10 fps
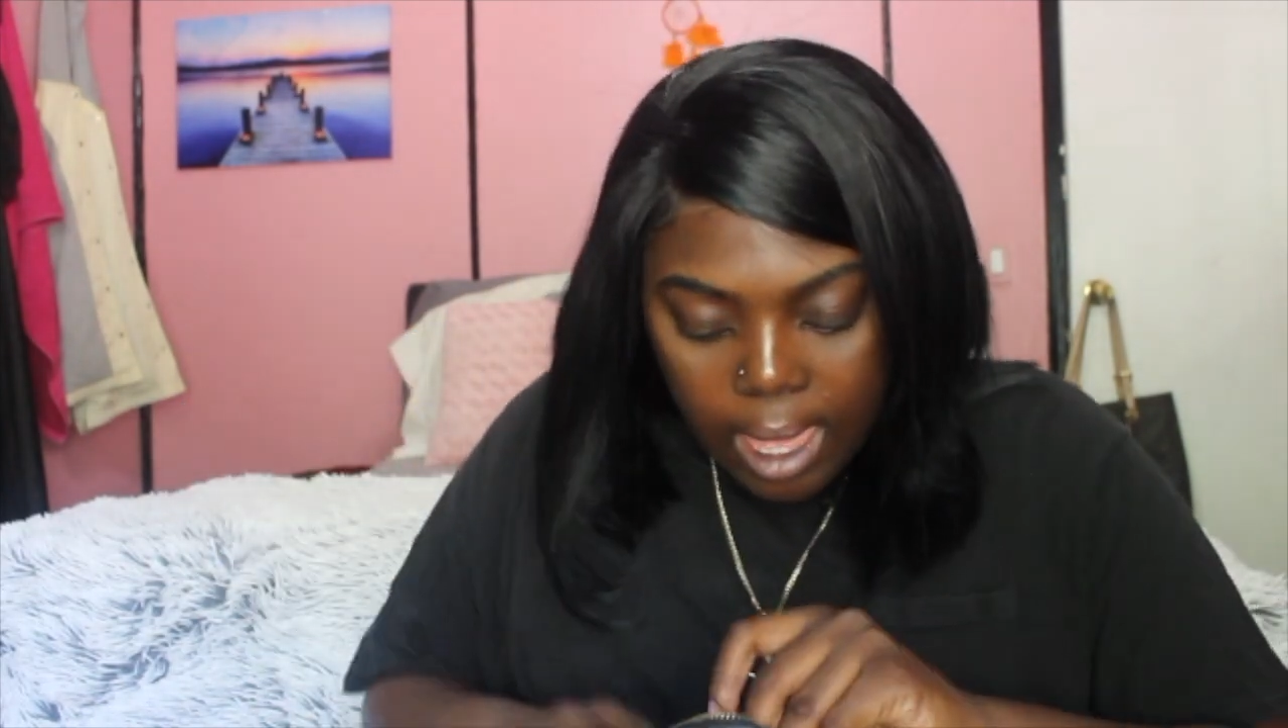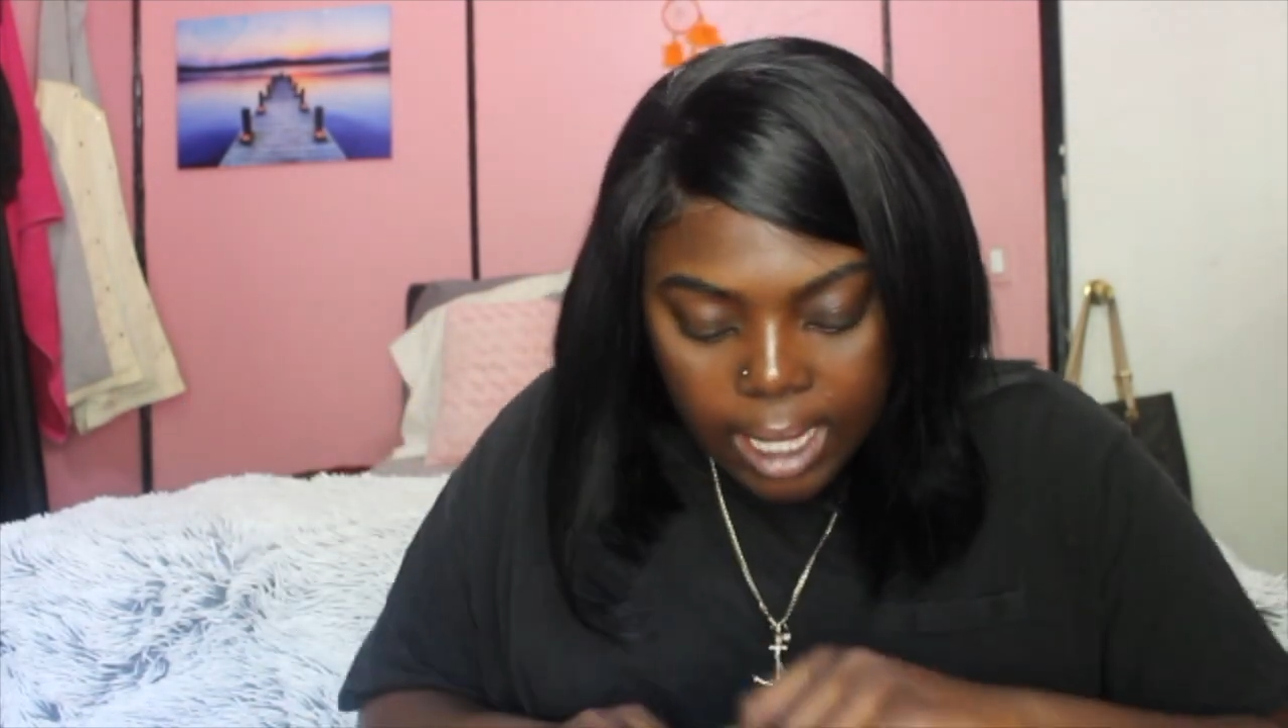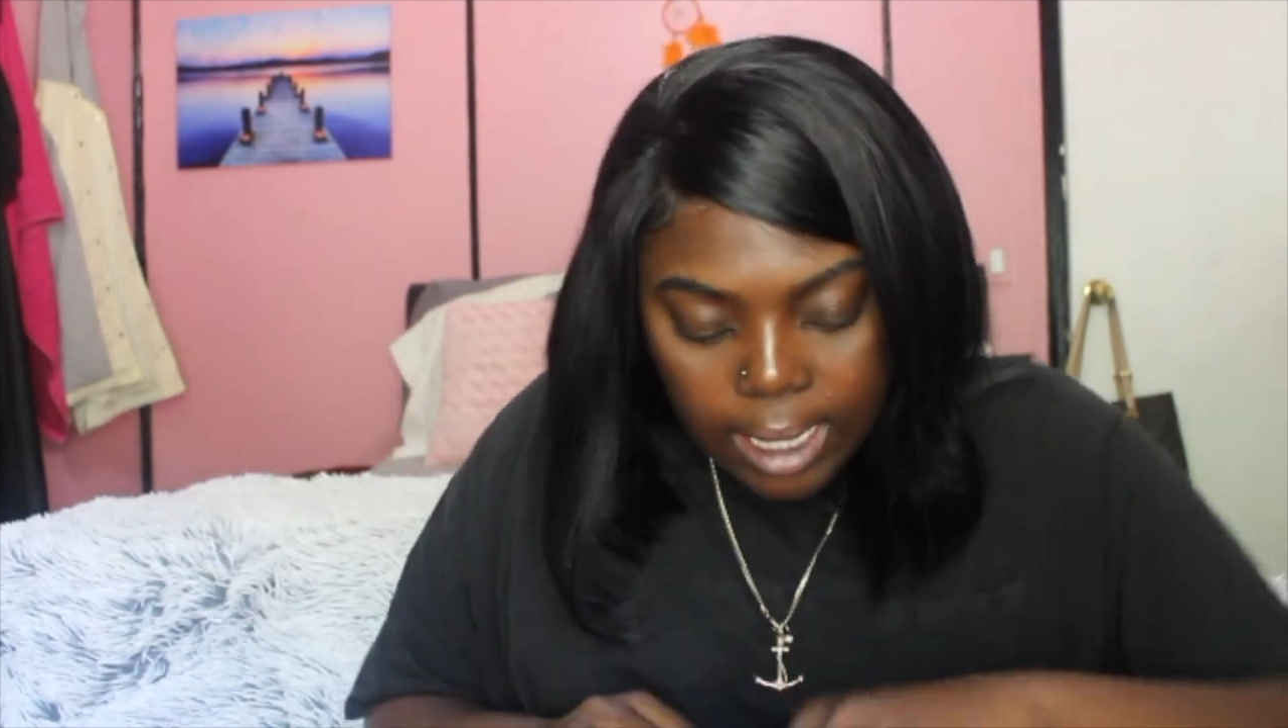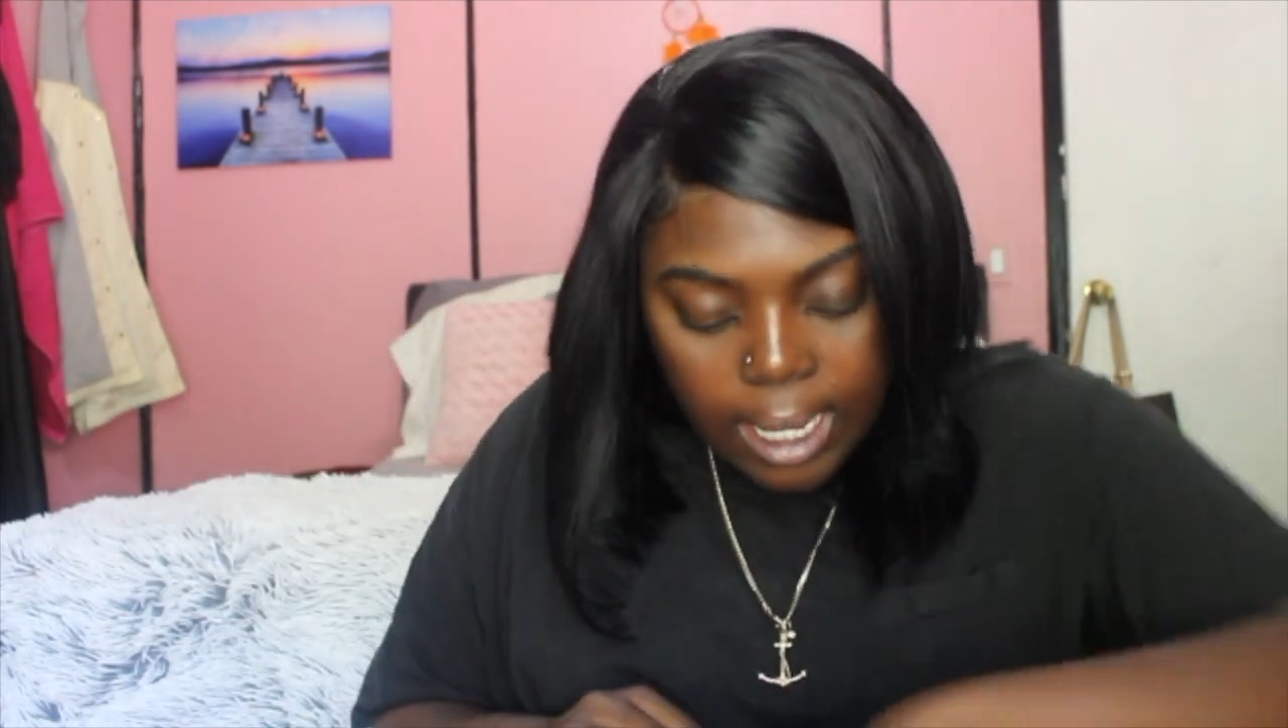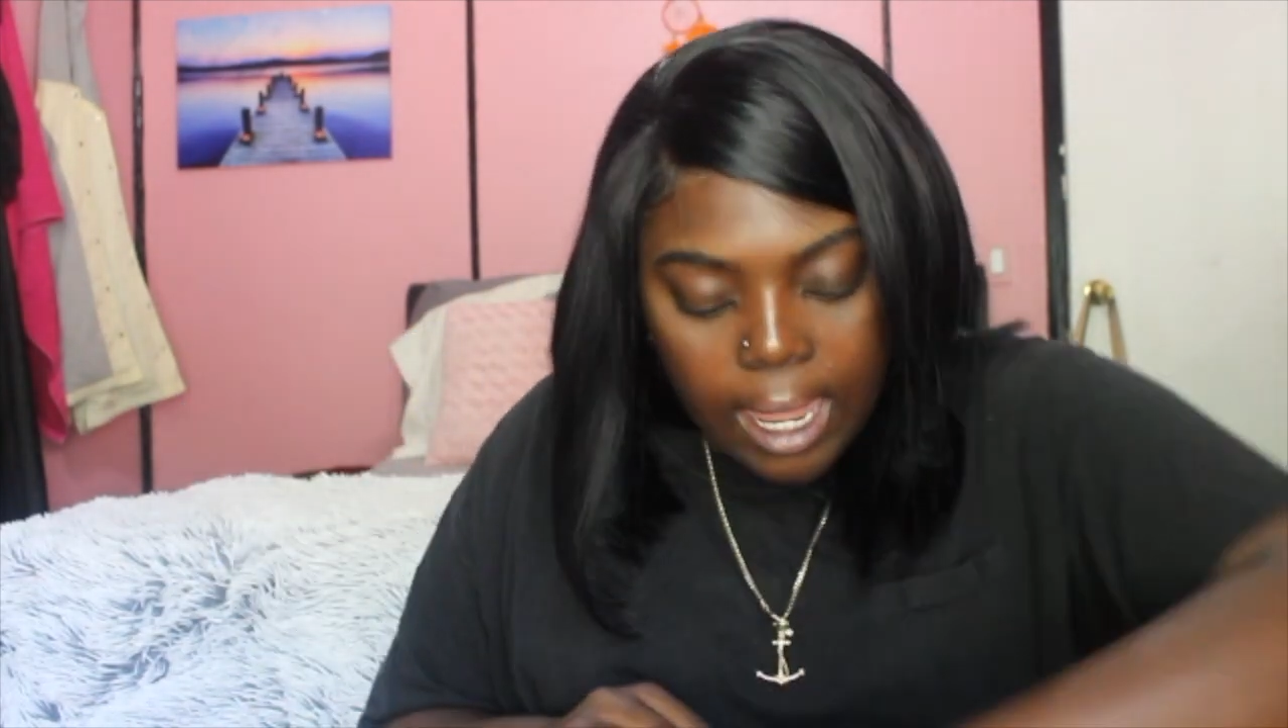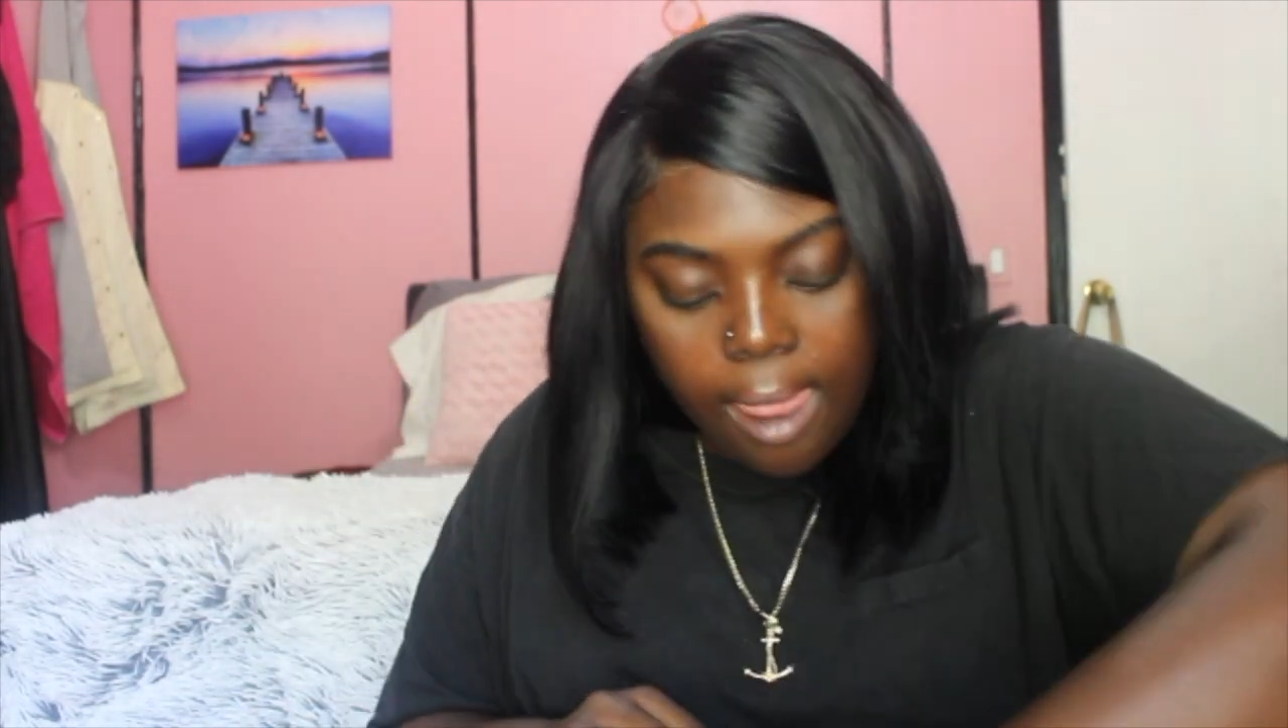And then I